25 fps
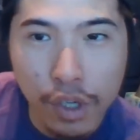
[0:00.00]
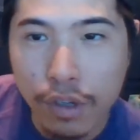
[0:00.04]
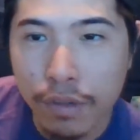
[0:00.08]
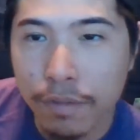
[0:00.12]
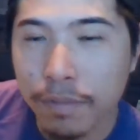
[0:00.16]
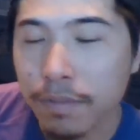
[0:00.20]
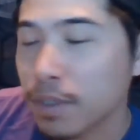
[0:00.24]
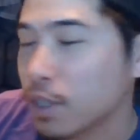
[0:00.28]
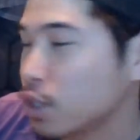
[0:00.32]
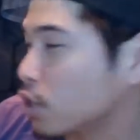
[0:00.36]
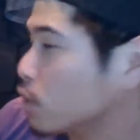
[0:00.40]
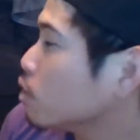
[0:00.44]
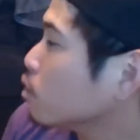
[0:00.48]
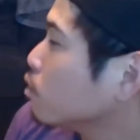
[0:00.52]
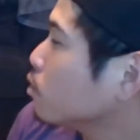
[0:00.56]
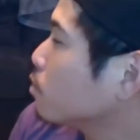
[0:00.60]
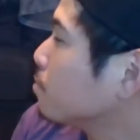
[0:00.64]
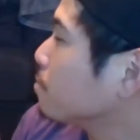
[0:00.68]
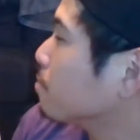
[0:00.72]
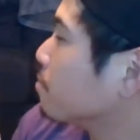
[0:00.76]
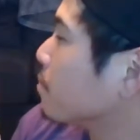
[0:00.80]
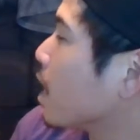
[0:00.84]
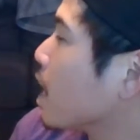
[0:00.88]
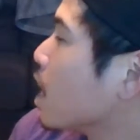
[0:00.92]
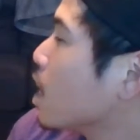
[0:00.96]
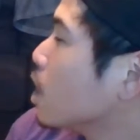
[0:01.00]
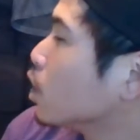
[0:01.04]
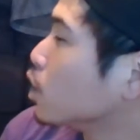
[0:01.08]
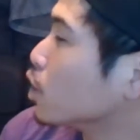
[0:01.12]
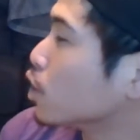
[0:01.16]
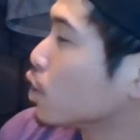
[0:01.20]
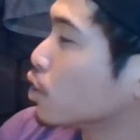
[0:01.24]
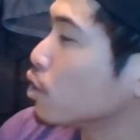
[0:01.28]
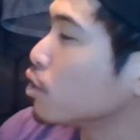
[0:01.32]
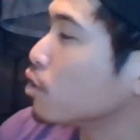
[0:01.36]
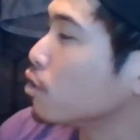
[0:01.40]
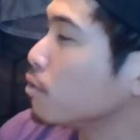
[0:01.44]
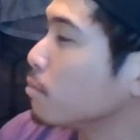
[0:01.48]
zoom, zoom,
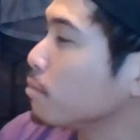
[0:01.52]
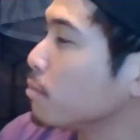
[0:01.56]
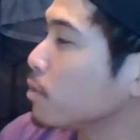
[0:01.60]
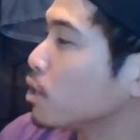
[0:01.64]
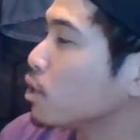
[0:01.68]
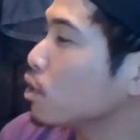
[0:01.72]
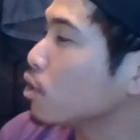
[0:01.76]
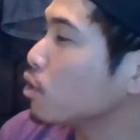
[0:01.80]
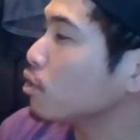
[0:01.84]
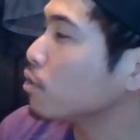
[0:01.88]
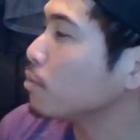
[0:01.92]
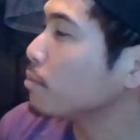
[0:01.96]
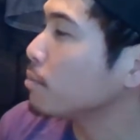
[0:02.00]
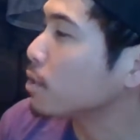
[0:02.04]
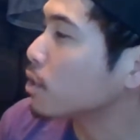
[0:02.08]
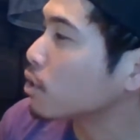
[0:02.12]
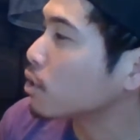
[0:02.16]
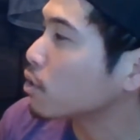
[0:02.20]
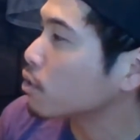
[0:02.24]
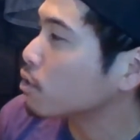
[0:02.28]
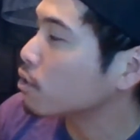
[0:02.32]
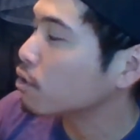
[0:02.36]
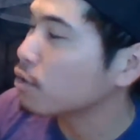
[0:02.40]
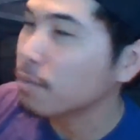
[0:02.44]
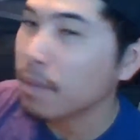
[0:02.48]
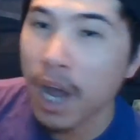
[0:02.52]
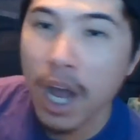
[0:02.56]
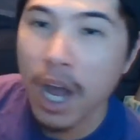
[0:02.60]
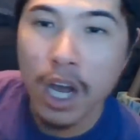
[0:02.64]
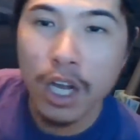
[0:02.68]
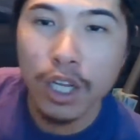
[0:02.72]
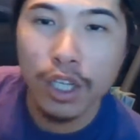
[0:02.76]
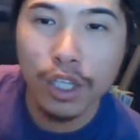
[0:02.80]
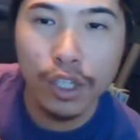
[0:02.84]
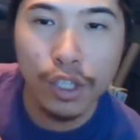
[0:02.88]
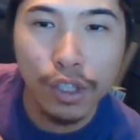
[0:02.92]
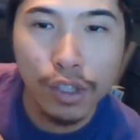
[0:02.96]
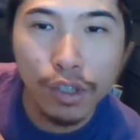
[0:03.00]
zoom, zoom, zoom,
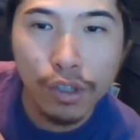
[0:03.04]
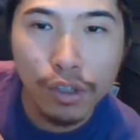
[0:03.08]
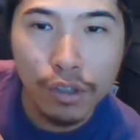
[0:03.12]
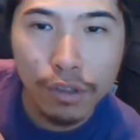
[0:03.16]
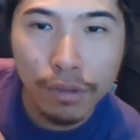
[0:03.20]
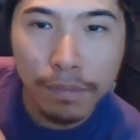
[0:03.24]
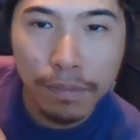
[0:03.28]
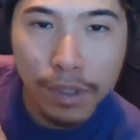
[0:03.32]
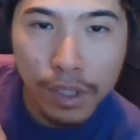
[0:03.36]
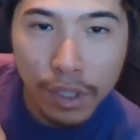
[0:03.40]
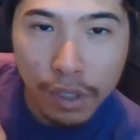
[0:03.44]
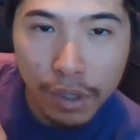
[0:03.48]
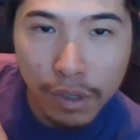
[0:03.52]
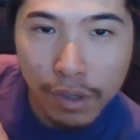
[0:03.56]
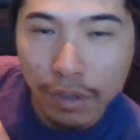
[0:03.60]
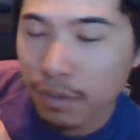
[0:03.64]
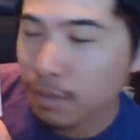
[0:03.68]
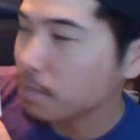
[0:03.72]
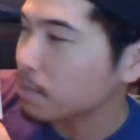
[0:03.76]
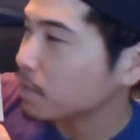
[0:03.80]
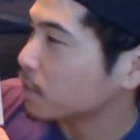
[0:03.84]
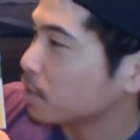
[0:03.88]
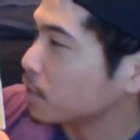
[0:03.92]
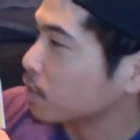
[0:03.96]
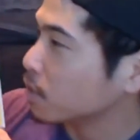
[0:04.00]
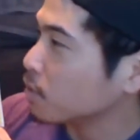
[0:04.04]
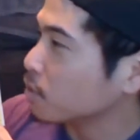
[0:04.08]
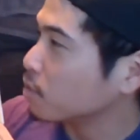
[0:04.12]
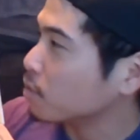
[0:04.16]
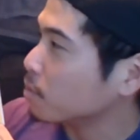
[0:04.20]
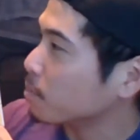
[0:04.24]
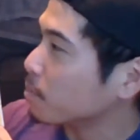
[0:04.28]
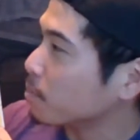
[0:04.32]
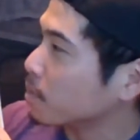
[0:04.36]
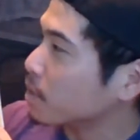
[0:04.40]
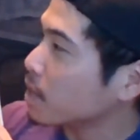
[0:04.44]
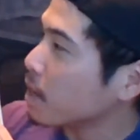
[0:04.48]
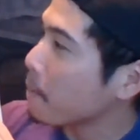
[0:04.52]
zoom, zoom,
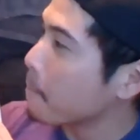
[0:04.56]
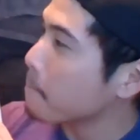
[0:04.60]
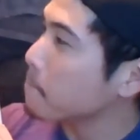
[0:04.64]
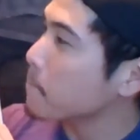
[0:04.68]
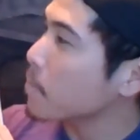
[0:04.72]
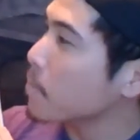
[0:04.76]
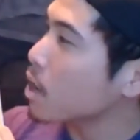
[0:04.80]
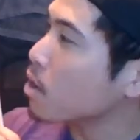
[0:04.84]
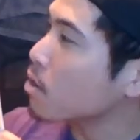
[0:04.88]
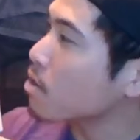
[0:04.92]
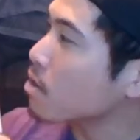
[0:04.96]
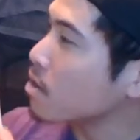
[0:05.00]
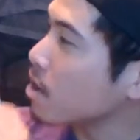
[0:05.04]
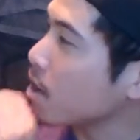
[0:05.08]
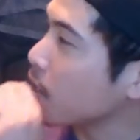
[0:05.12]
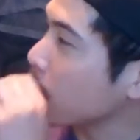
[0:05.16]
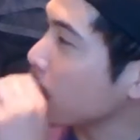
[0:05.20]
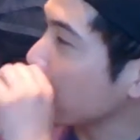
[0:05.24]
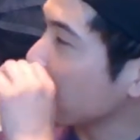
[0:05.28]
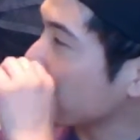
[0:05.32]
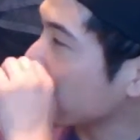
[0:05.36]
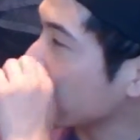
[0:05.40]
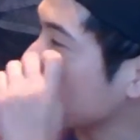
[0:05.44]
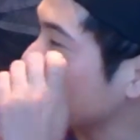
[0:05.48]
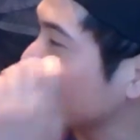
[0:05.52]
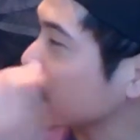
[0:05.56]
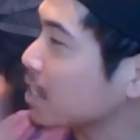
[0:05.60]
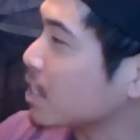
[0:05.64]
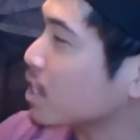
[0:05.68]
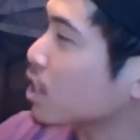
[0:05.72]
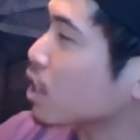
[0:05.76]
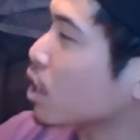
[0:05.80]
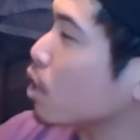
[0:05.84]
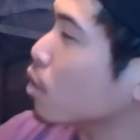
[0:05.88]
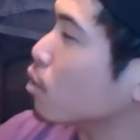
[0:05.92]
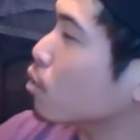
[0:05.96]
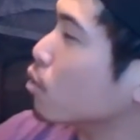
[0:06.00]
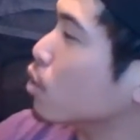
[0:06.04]
zoom. The motor on the
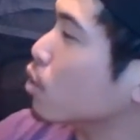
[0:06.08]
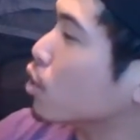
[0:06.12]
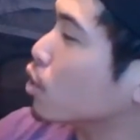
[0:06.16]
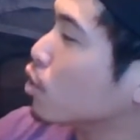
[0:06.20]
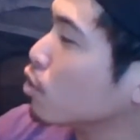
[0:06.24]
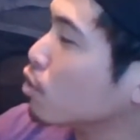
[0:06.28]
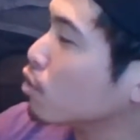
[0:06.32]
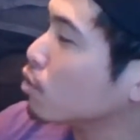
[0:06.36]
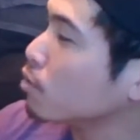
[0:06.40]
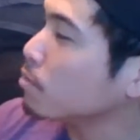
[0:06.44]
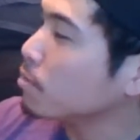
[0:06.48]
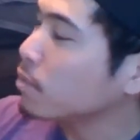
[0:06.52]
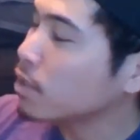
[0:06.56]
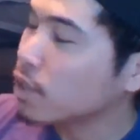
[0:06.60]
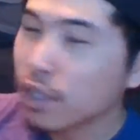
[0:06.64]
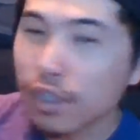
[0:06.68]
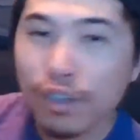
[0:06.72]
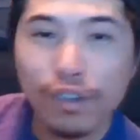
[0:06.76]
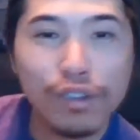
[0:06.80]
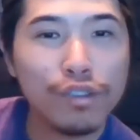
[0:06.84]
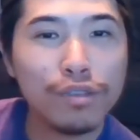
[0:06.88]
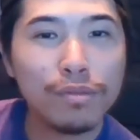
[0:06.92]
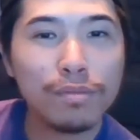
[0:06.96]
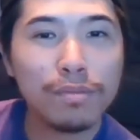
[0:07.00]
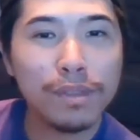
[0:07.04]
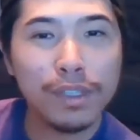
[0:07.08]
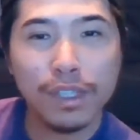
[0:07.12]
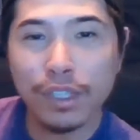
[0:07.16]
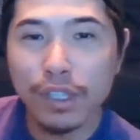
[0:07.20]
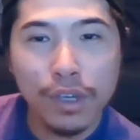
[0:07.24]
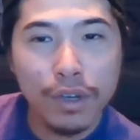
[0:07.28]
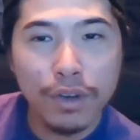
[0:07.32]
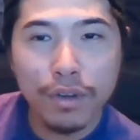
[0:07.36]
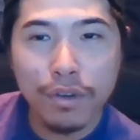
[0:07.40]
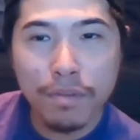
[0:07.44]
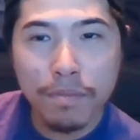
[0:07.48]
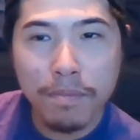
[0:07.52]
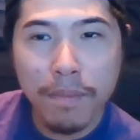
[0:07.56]
bus goes zoom, zoom,
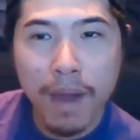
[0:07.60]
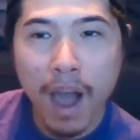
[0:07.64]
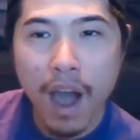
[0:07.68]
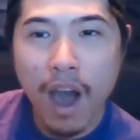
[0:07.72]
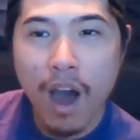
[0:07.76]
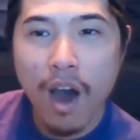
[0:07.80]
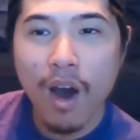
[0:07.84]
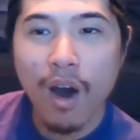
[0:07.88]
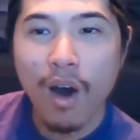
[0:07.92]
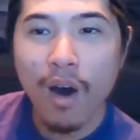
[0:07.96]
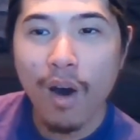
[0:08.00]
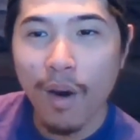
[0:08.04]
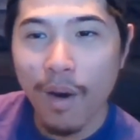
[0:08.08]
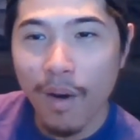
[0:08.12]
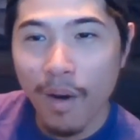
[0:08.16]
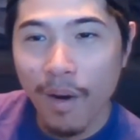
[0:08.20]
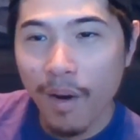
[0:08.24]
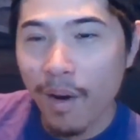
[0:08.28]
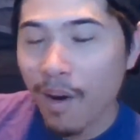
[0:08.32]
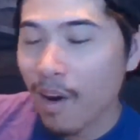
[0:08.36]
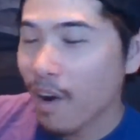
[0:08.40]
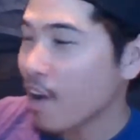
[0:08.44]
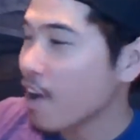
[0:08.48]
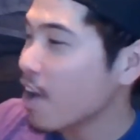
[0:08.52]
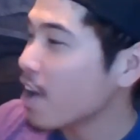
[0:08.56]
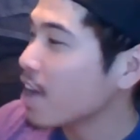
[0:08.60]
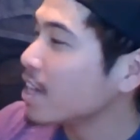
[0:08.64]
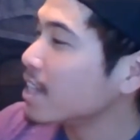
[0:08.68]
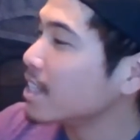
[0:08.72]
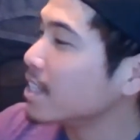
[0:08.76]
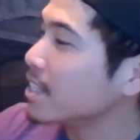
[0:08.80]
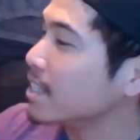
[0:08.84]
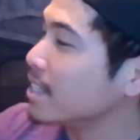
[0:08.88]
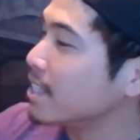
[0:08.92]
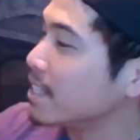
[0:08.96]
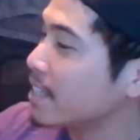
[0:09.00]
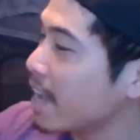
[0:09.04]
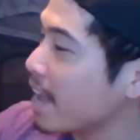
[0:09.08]
zoom all
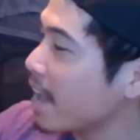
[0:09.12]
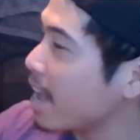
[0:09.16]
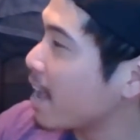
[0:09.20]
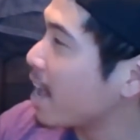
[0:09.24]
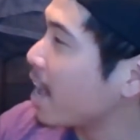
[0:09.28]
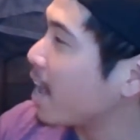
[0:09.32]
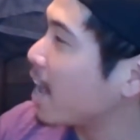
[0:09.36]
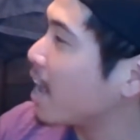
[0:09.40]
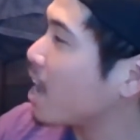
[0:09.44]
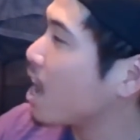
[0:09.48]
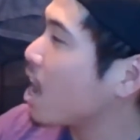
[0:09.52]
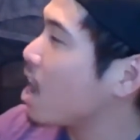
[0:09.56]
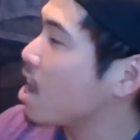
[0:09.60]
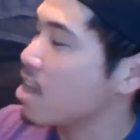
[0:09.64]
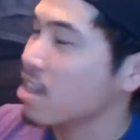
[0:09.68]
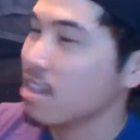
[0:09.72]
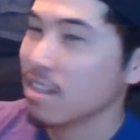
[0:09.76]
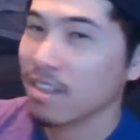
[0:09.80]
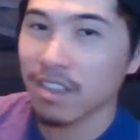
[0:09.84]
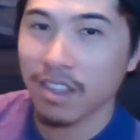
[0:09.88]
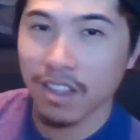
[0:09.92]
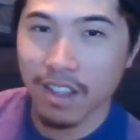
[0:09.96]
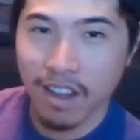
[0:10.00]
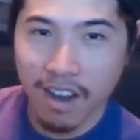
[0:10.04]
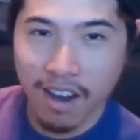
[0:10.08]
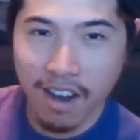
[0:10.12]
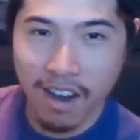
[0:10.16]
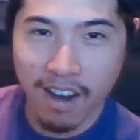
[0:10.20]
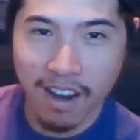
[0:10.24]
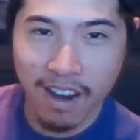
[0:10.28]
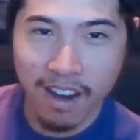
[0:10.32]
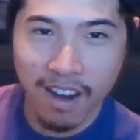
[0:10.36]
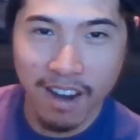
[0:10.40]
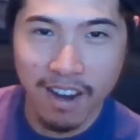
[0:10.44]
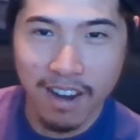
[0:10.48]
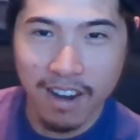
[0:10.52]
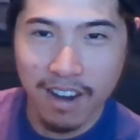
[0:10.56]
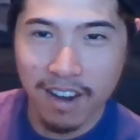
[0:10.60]
day
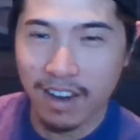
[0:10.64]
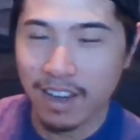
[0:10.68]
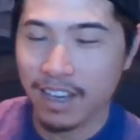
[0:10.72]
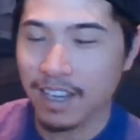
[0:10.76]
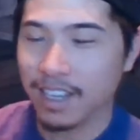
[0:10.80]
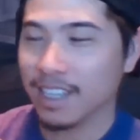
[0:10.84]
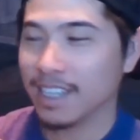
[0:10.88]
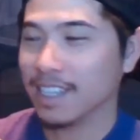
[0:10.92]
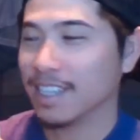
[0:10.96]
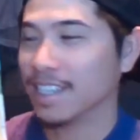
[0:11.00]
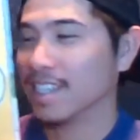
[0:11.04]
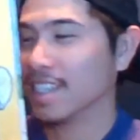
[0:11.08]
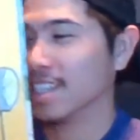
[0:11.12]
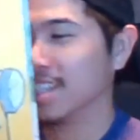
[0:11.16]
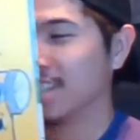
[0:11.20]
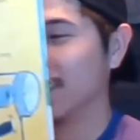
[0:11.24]
long.